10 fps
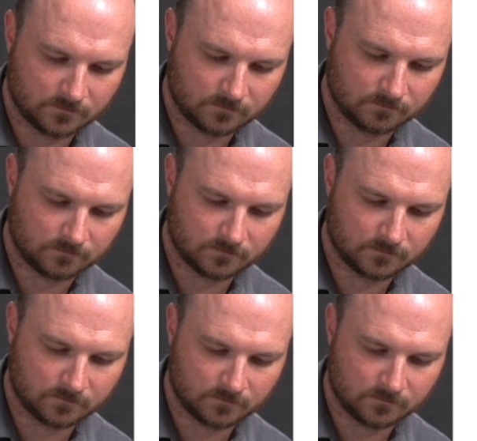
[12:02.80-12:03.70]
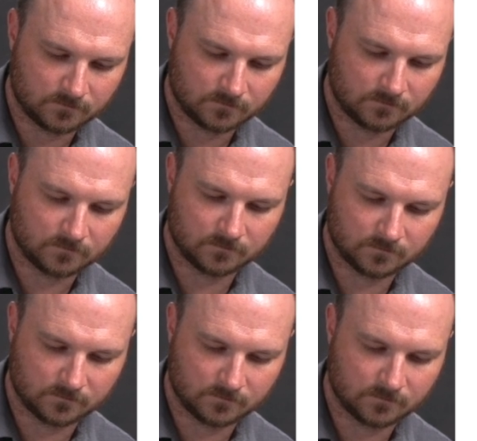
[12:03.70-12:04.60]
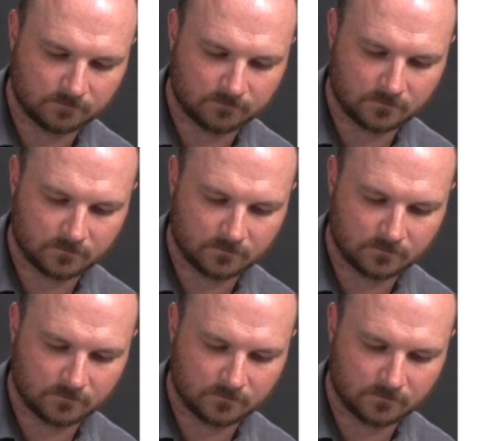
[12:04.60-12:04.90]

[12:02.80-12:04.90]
Nothing is said.